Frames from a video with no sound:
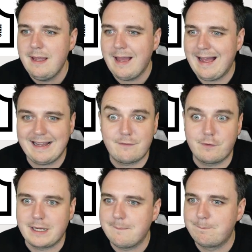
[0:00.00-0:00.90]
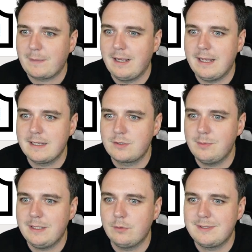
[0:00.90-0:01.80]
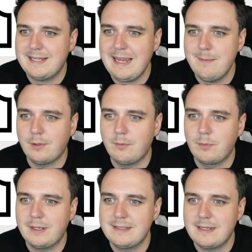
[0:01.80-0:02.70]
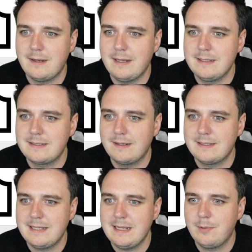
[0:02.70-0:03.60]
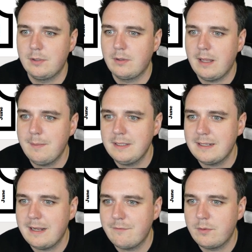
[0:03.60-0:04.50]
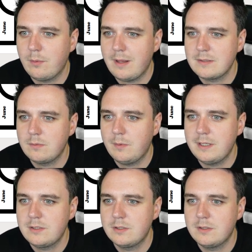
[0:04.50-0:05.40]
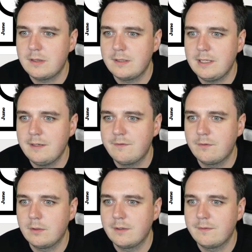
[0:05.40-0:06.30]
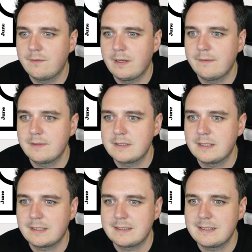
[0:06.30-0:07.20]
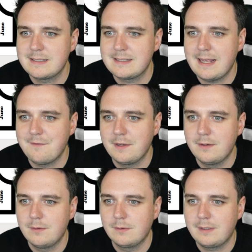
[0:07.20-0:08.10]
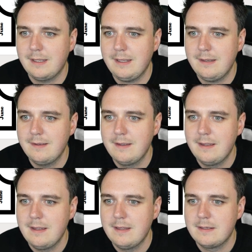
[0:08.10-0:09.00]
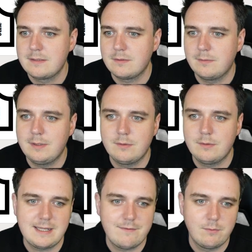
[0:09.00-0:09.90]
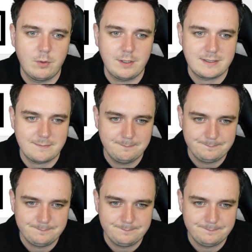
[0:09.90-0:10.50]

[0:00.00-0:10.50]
hack for you. So we can go table, and we're going to insert a table. How many did I have in the last one? 1, 2, 3, 4, 5, 6, 7. Okay, so we know 7 works.